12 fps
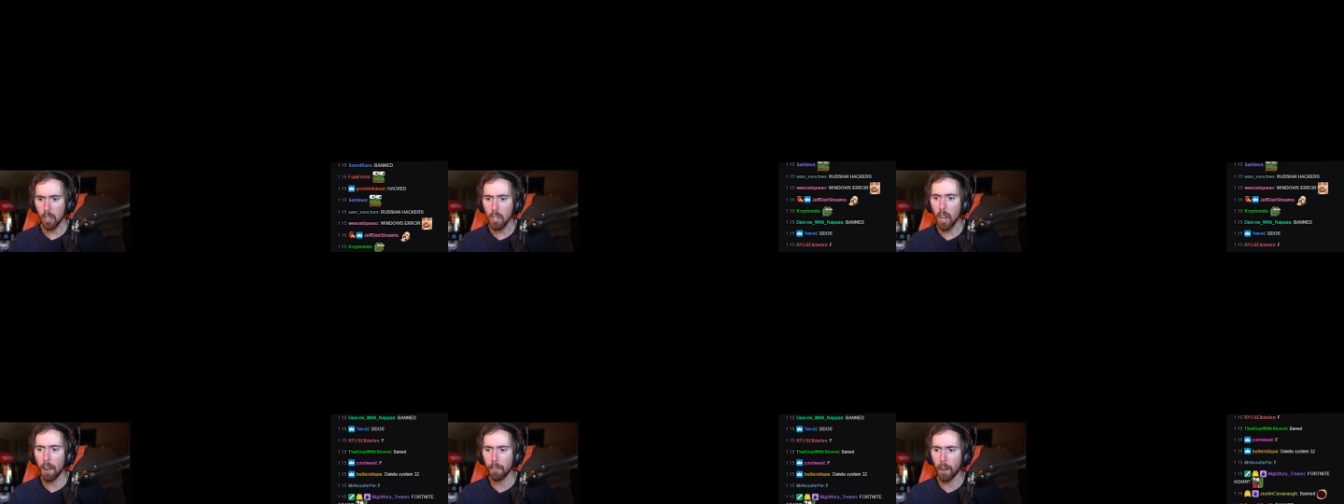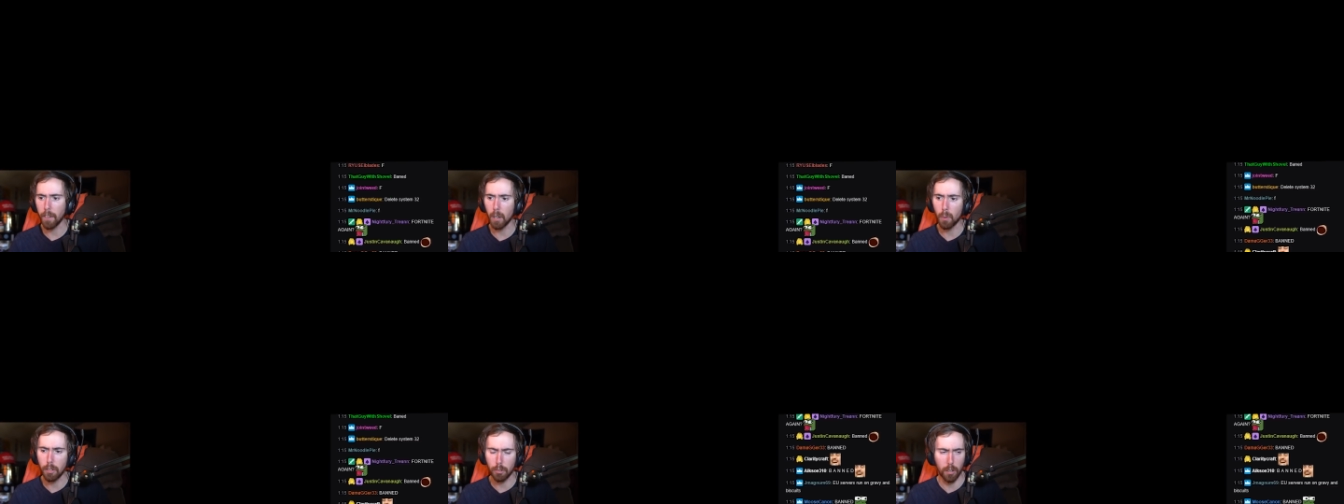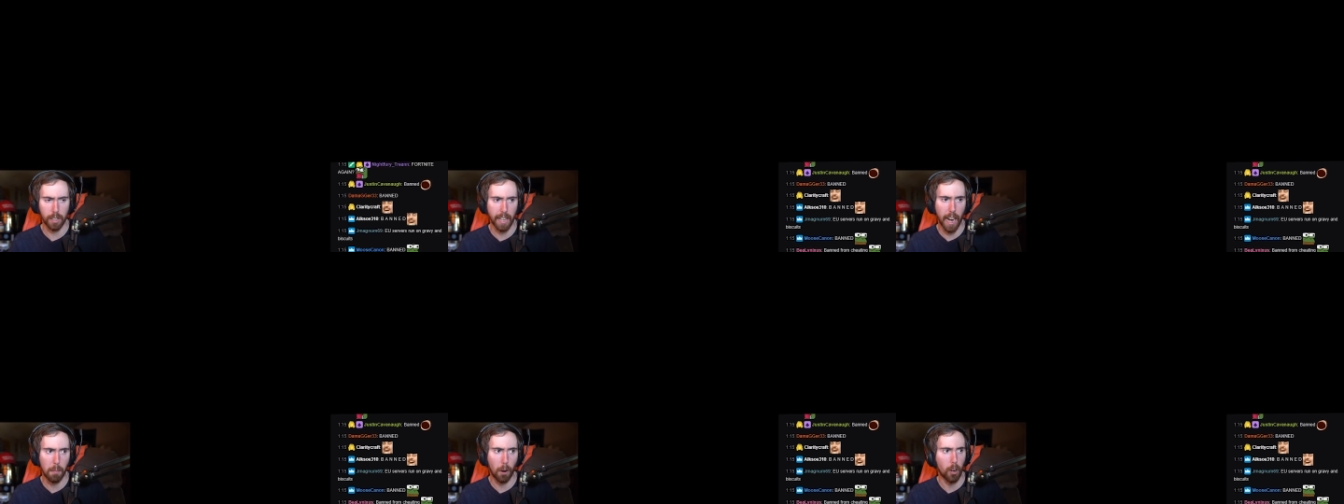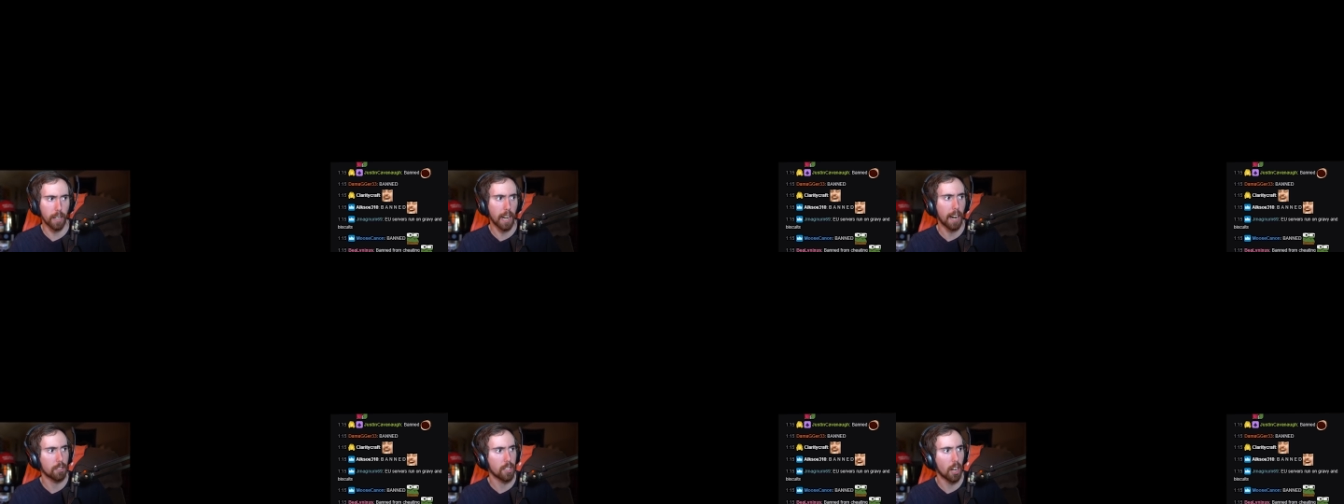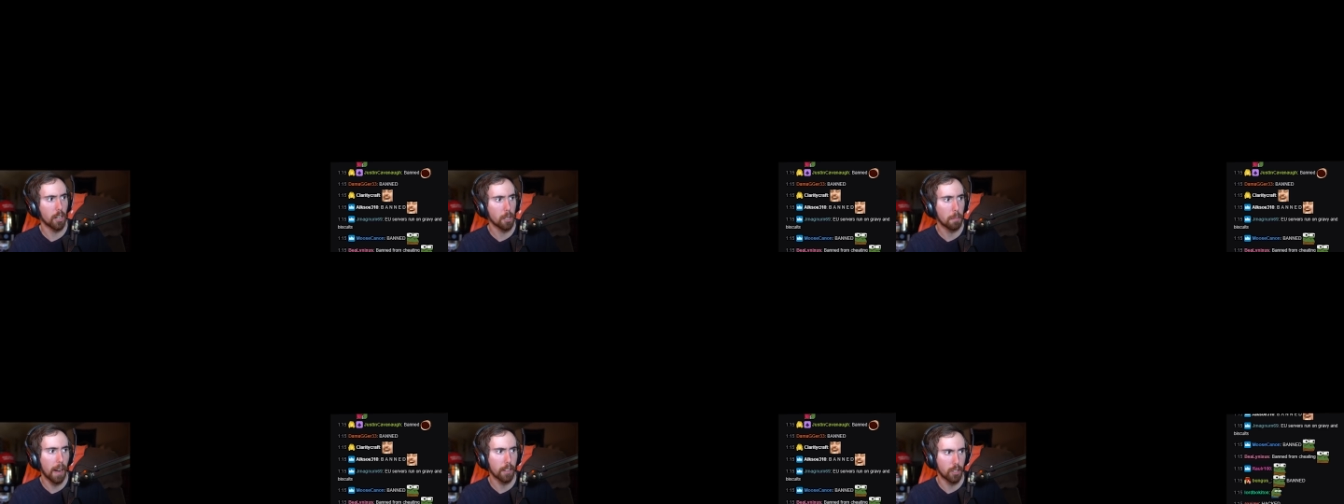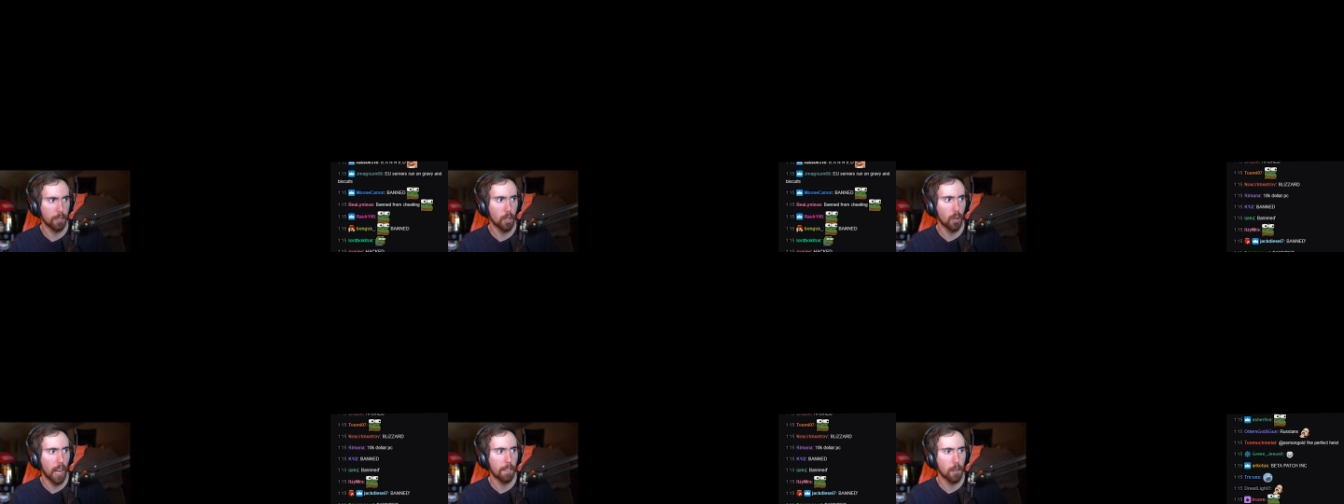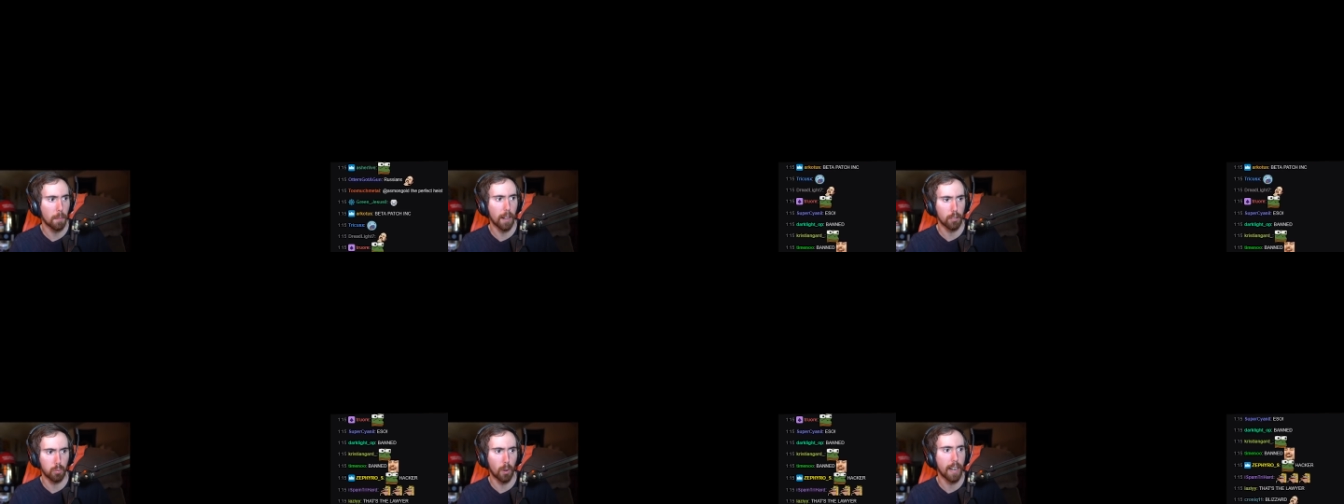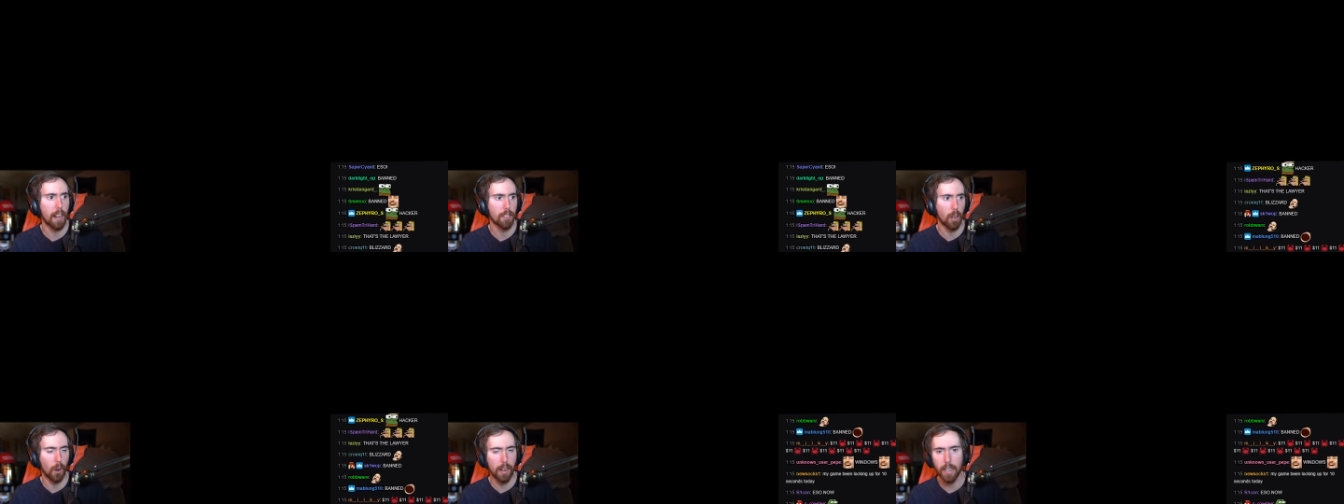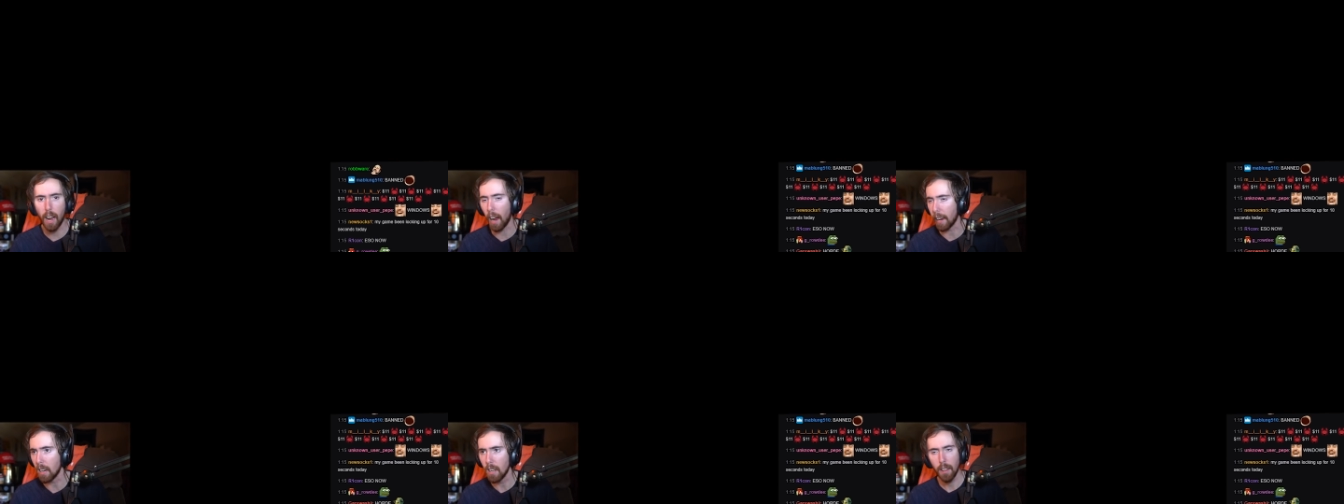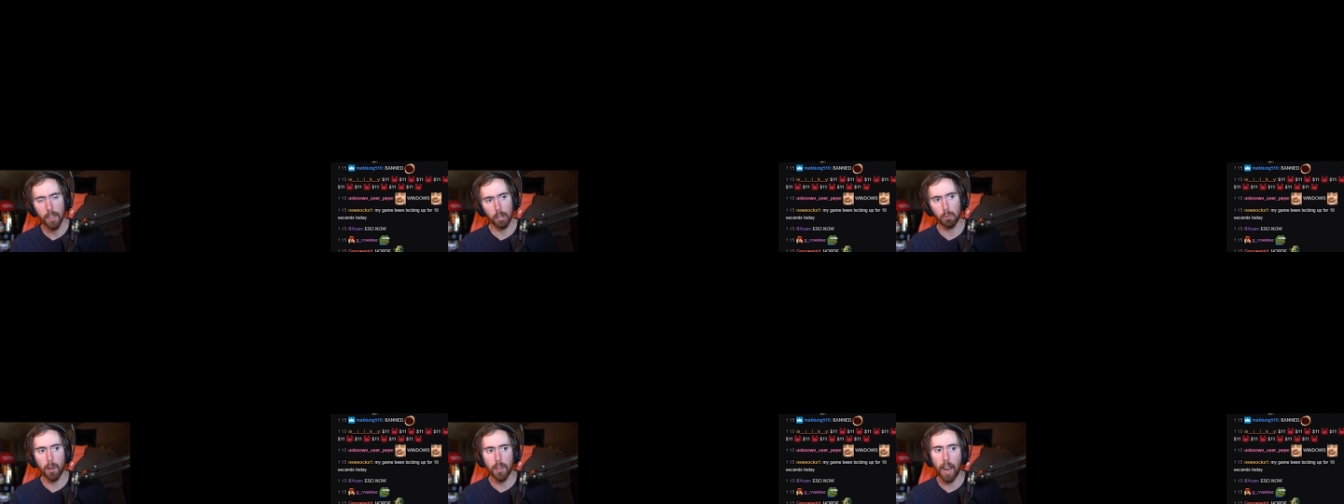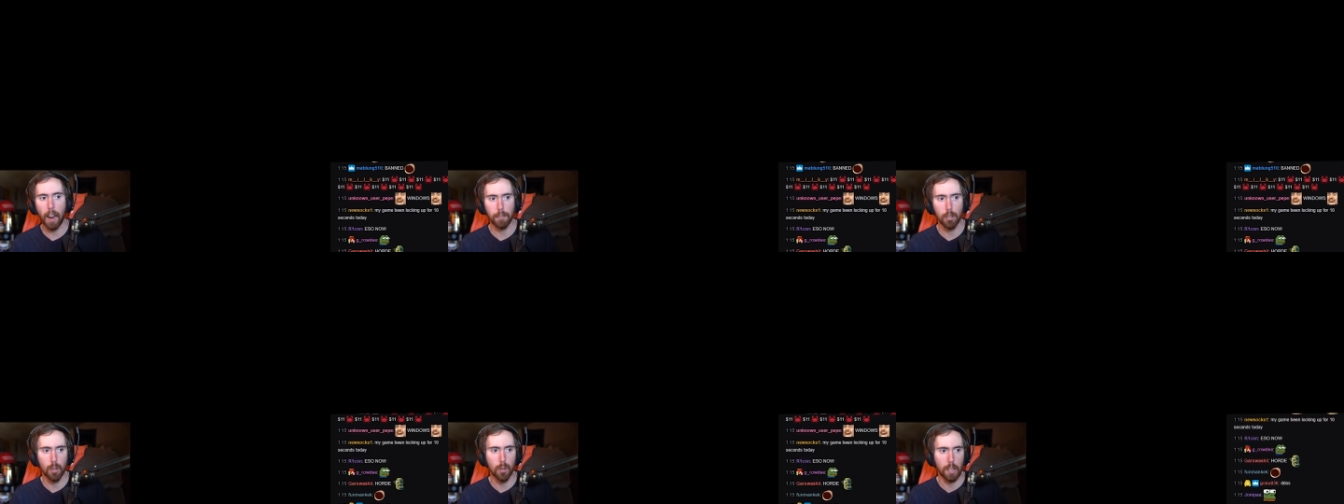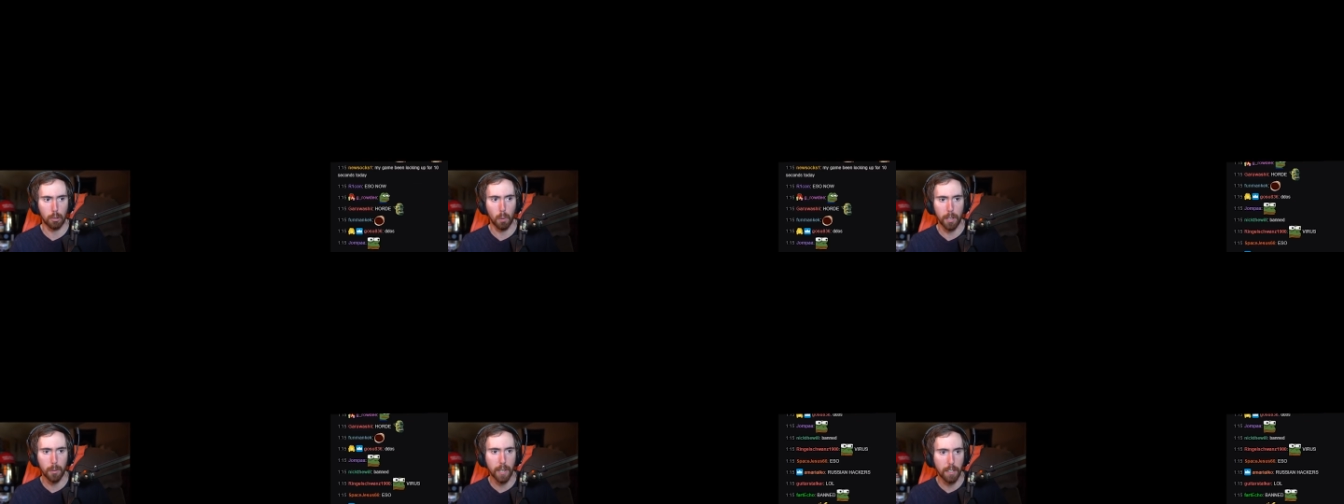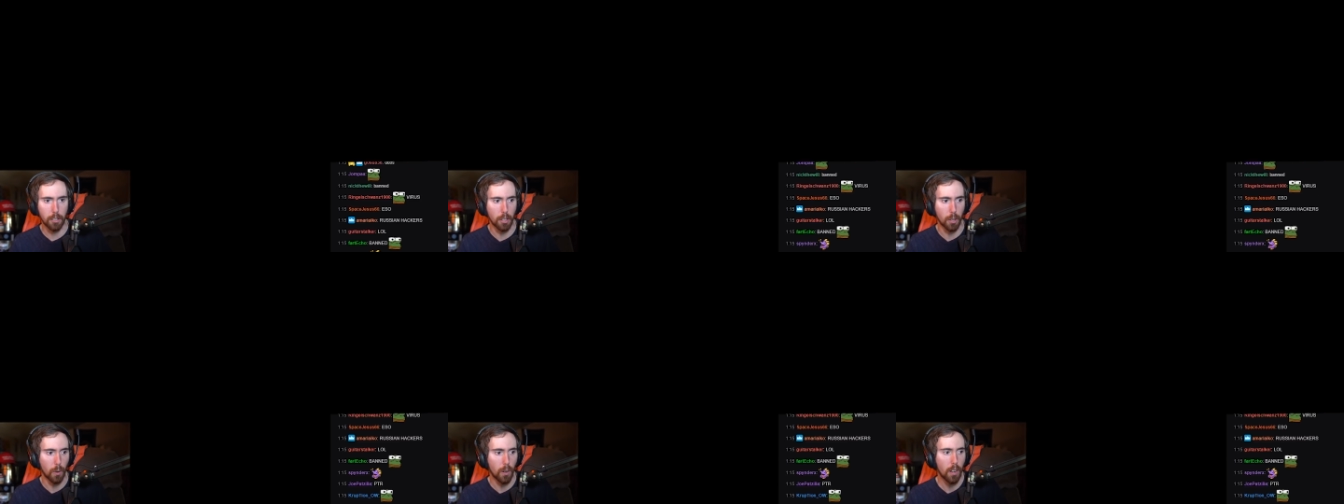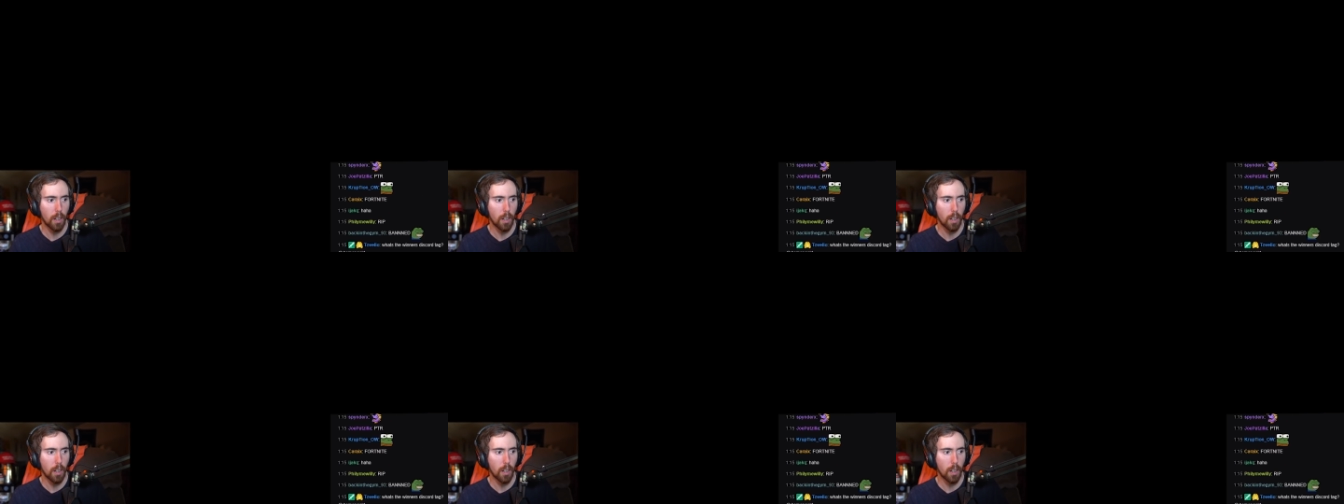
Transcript: I've, I've got to restart the game. All right, guys, get on your mounts. If you don't have your mounts, run out there and die. That's what you have to do. That's what you need to do.